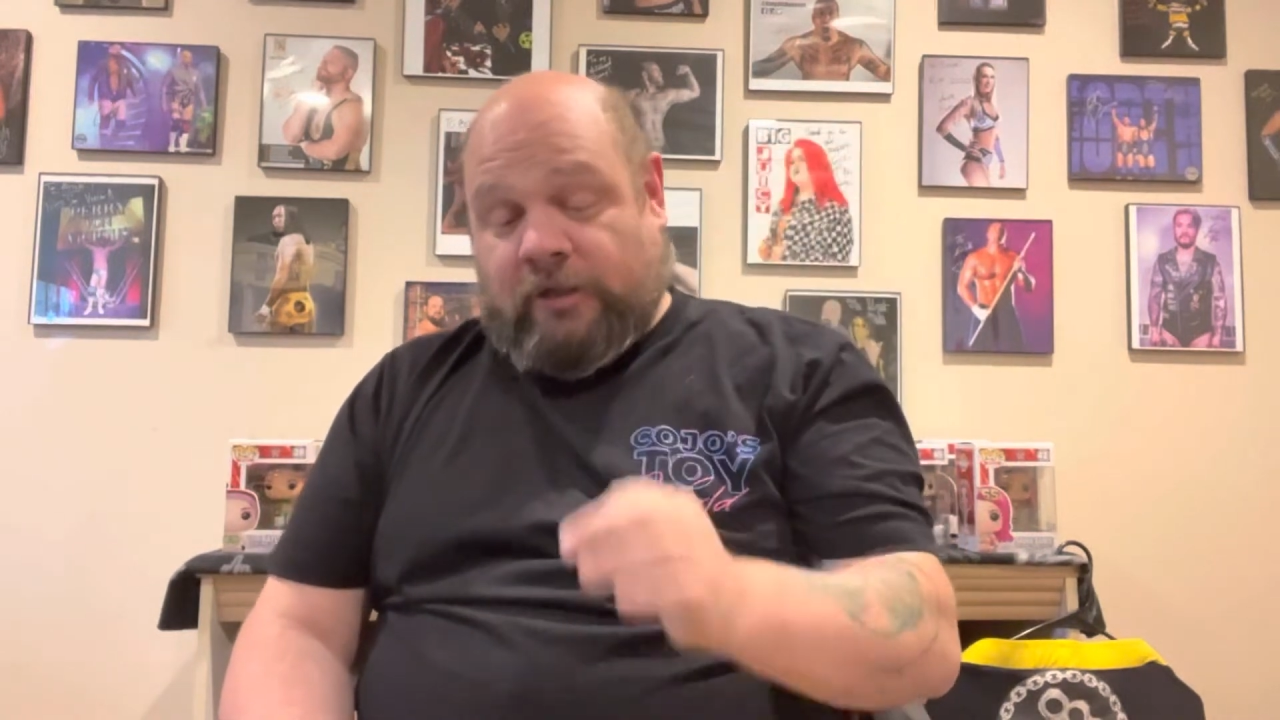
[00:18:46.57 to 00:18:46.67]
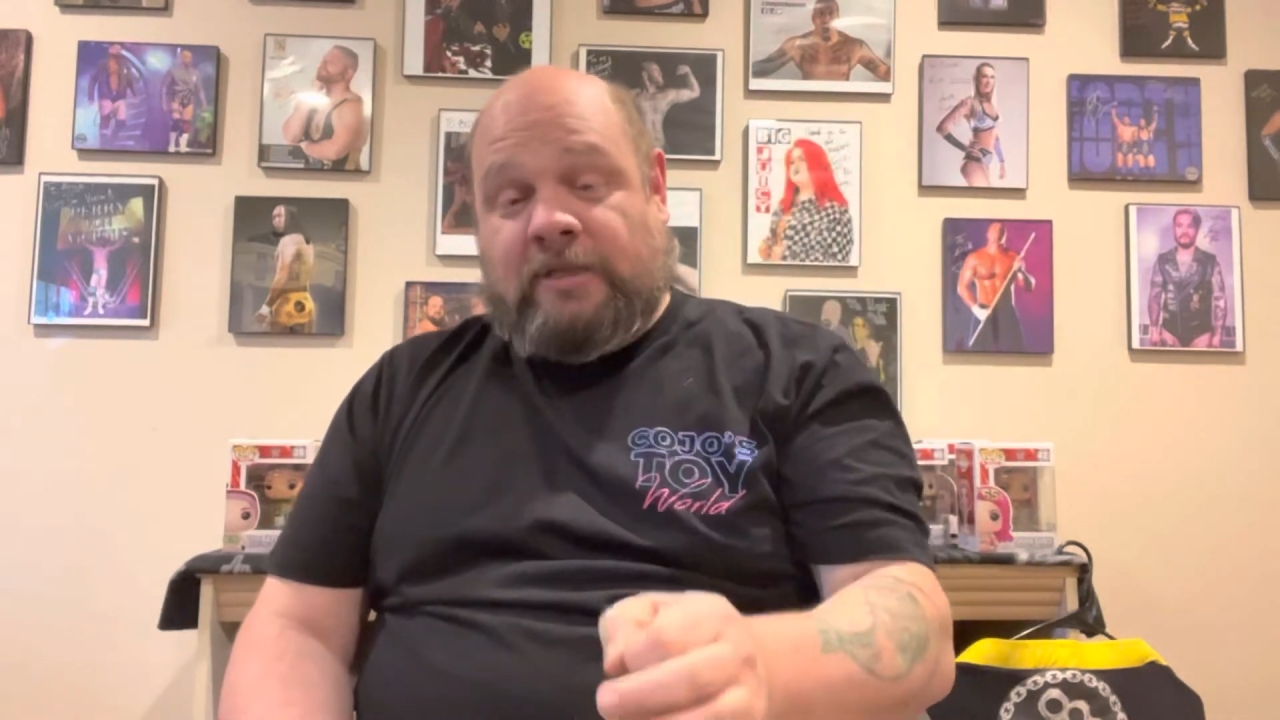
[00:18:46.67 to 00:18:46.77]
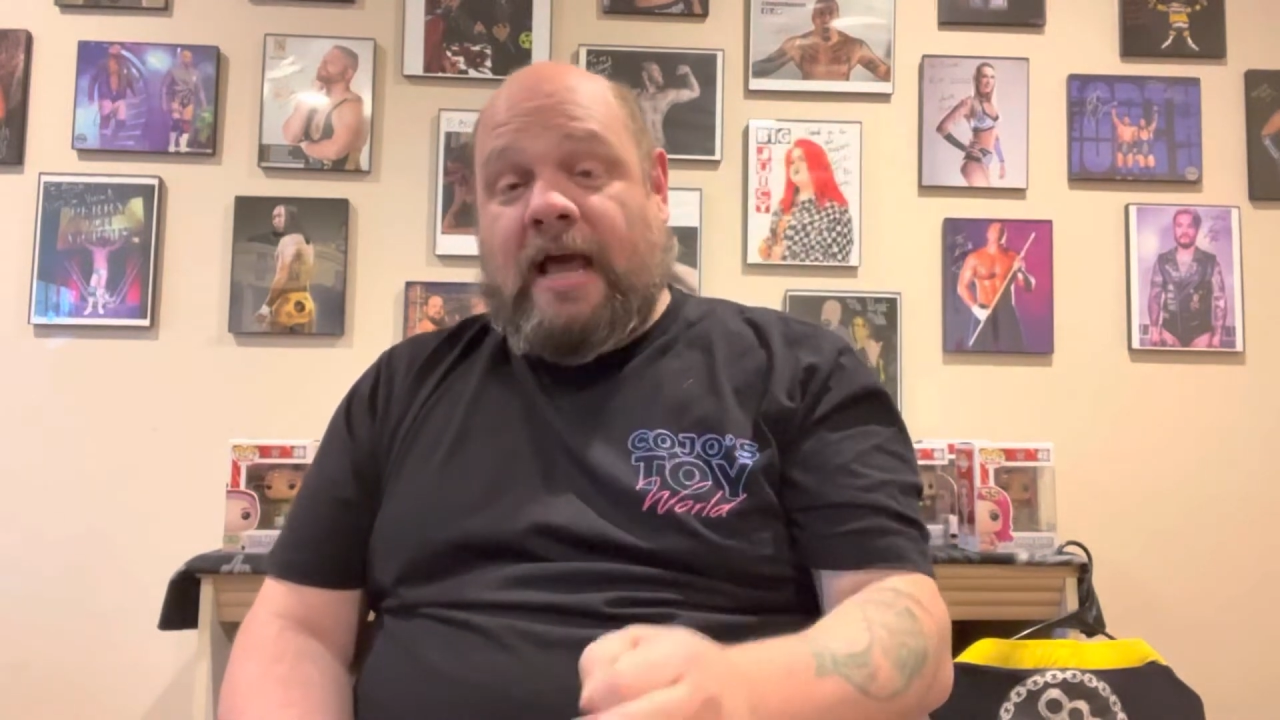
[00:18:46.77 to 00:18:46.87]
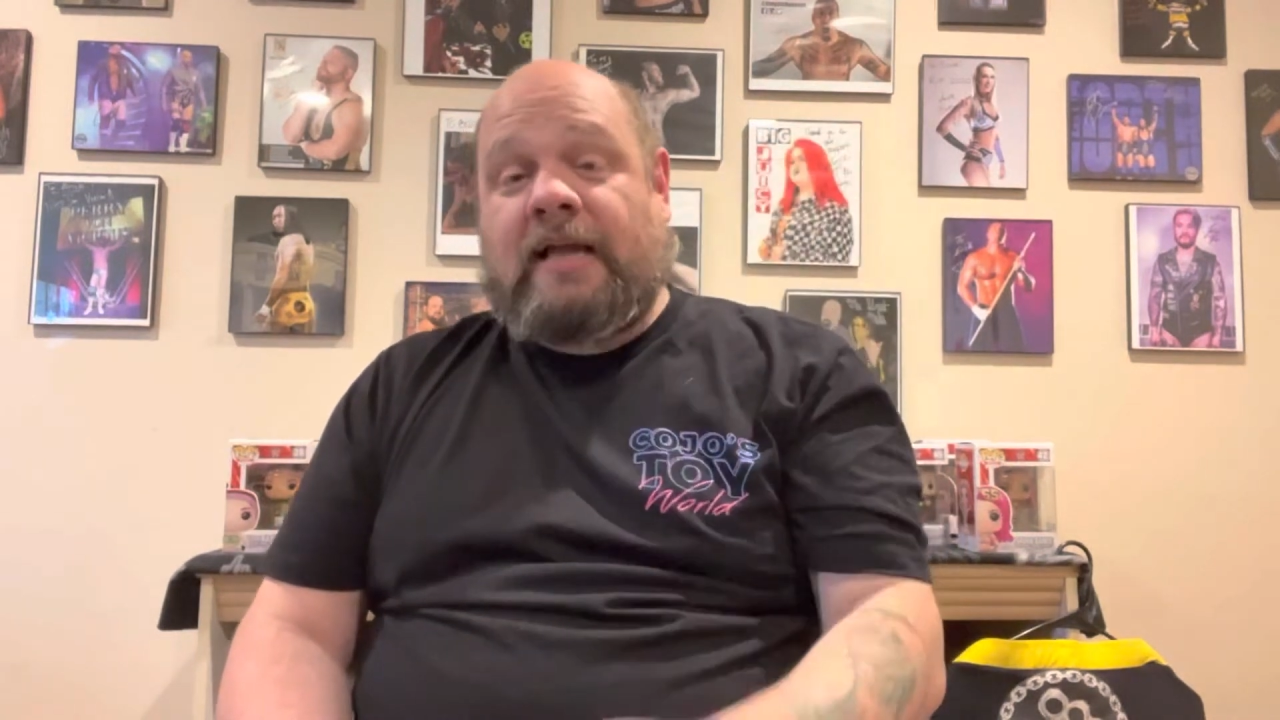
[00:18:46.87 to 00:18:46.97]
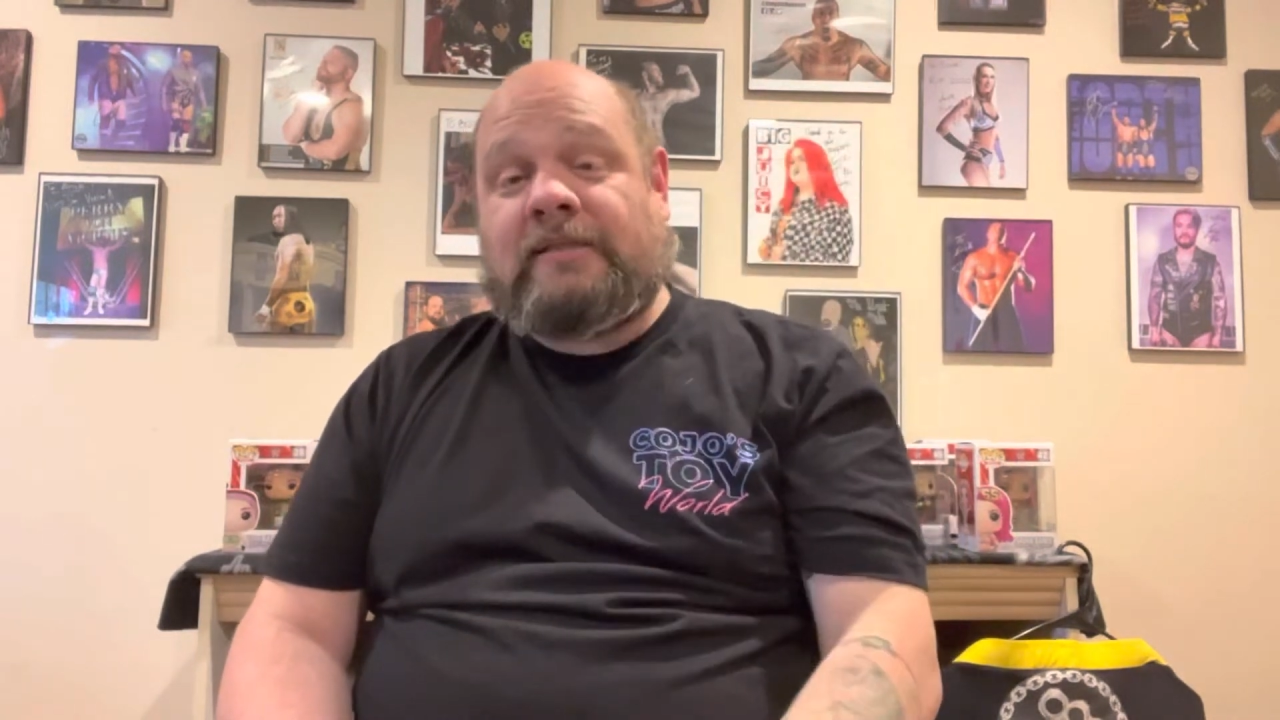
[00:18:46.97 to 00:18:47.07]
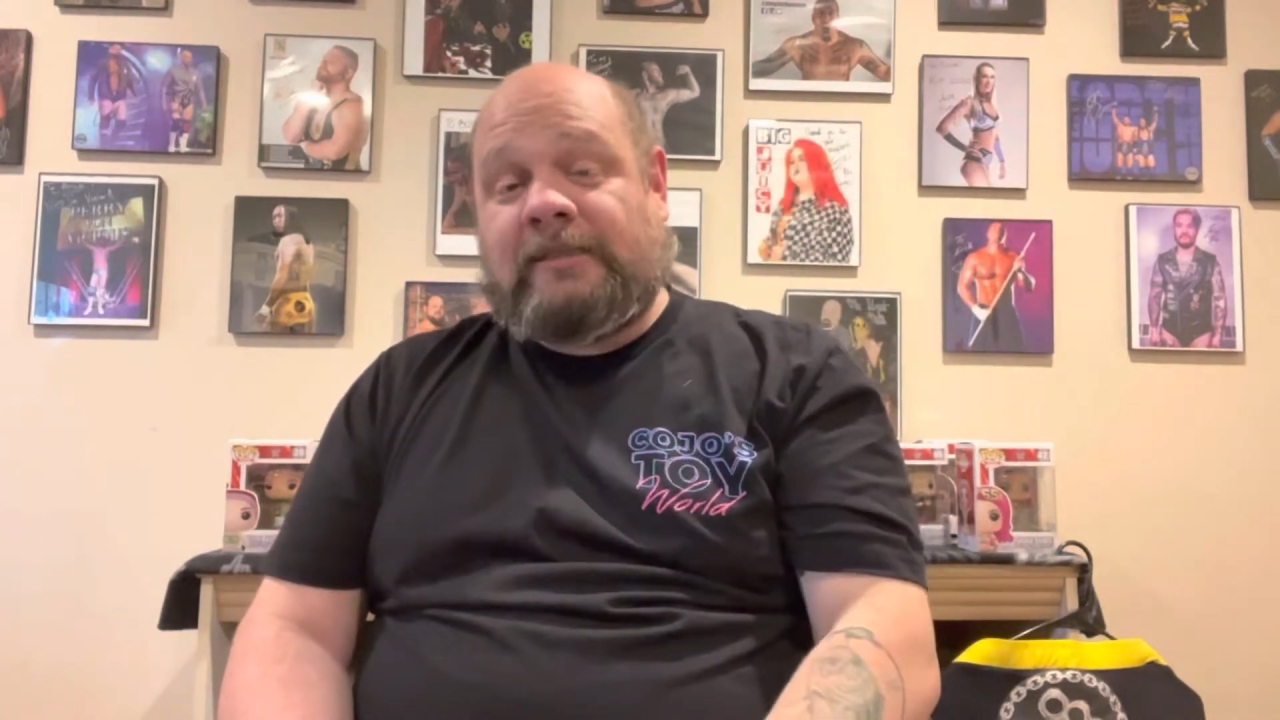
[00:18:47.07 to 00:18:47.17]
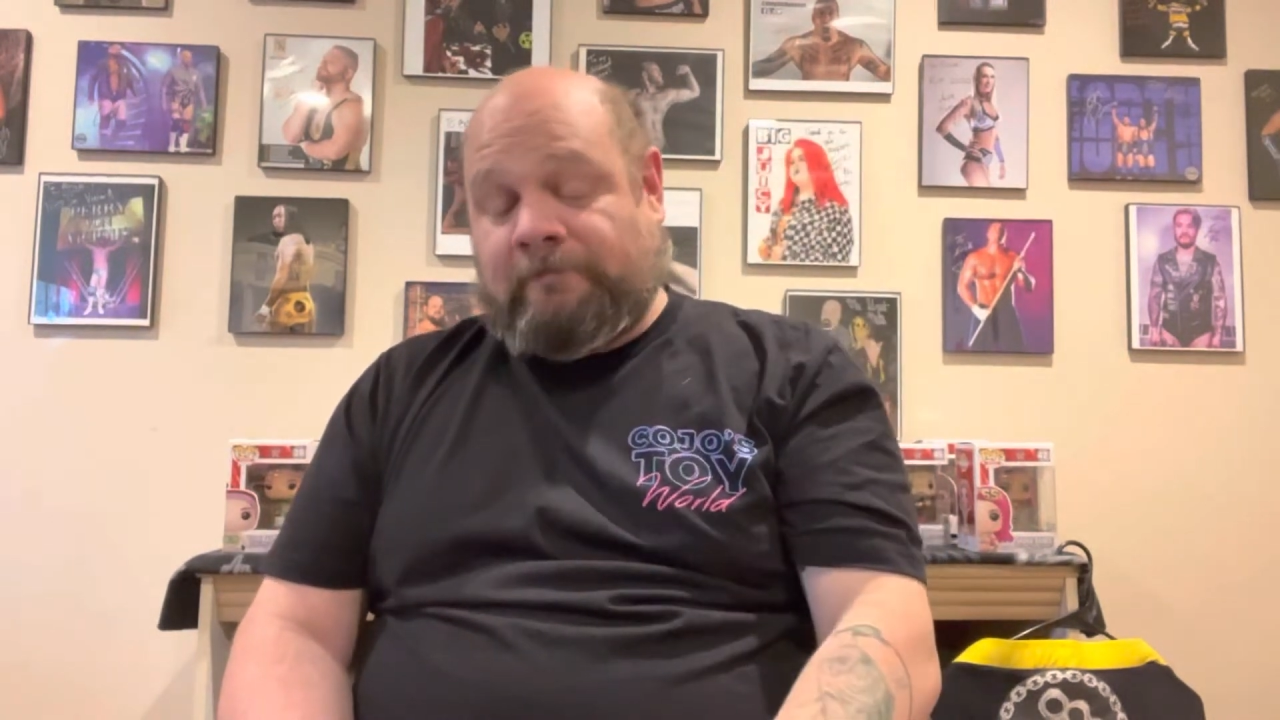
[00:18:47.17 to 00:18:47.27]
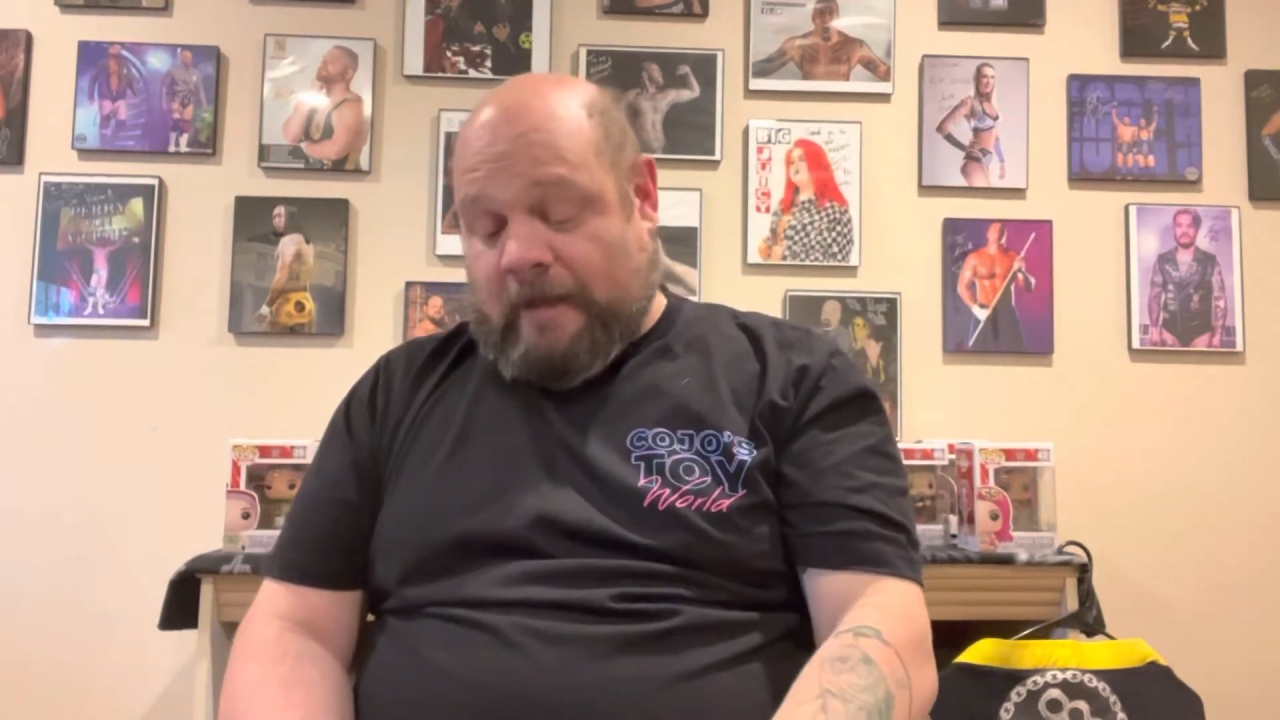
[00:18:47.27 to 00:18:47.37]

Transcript: tag team